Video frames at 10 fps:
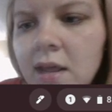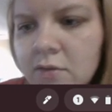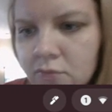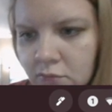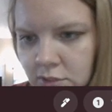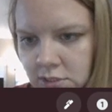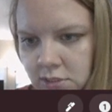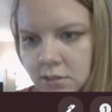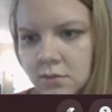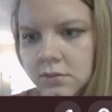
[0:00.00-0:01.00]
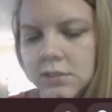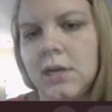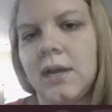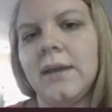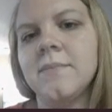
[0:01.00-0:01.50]
every single
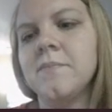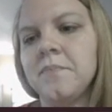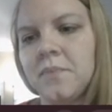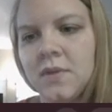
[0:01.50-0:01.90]
time.